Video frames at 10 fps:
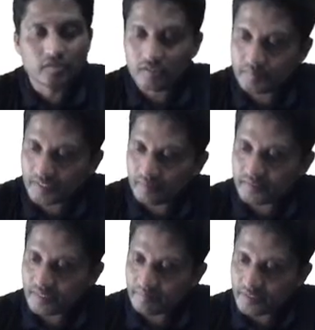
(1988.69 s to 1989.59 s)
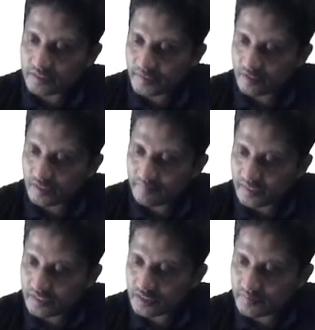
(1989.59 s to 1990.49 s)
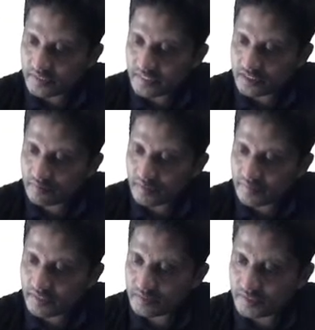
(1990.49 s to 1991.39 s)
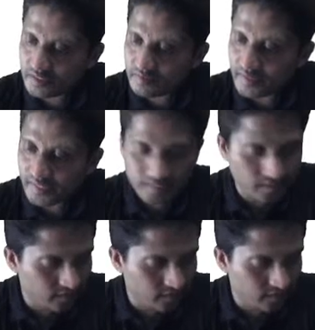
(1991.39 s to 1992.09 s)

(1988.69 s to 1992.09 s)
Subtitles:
This becomes a plus b into a minus b is a square minus b square, right?